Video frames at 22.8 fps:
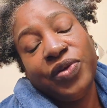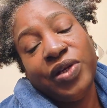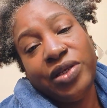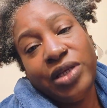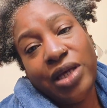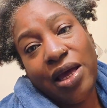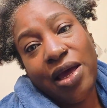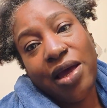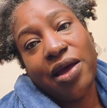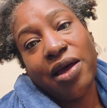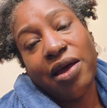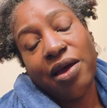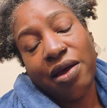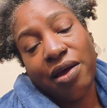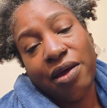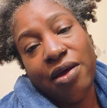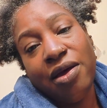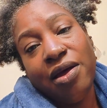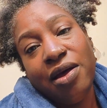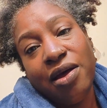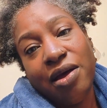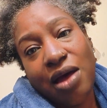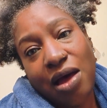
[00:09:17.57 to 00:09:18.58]
yeah,
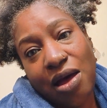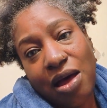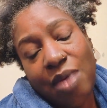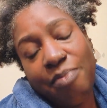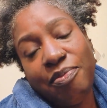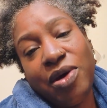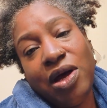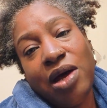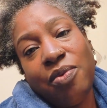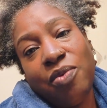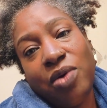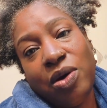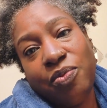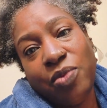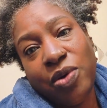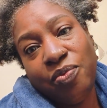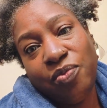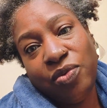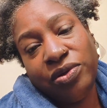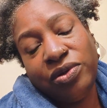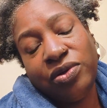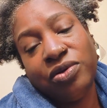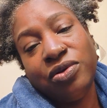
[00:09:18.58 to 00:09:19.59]
I
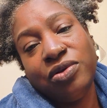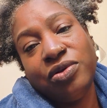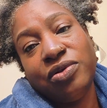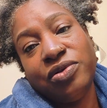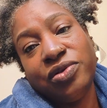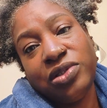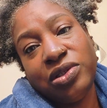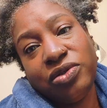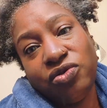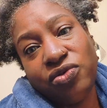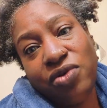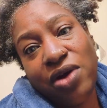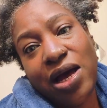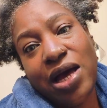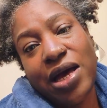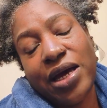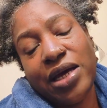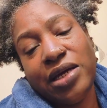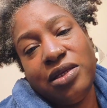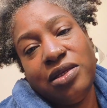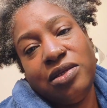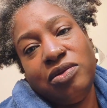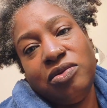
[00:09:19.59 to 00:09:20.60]
want the girls to
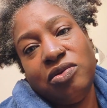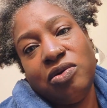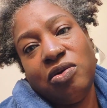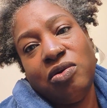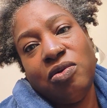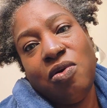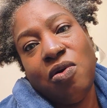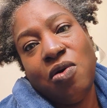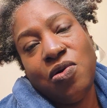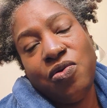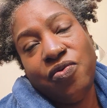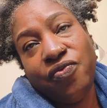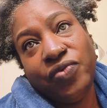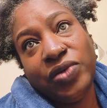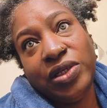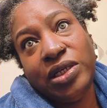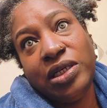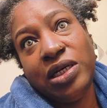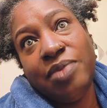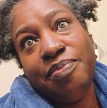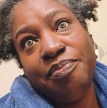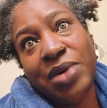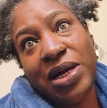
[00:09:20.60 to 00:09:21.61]
try it.
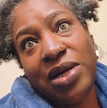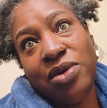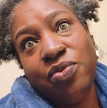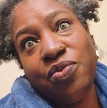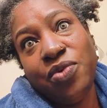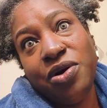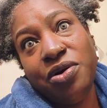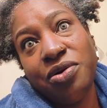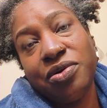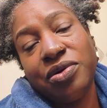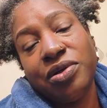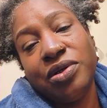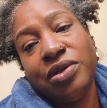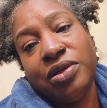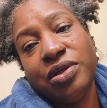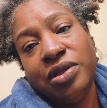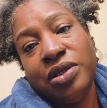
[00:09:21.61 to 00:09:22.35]
Hopefully it might work.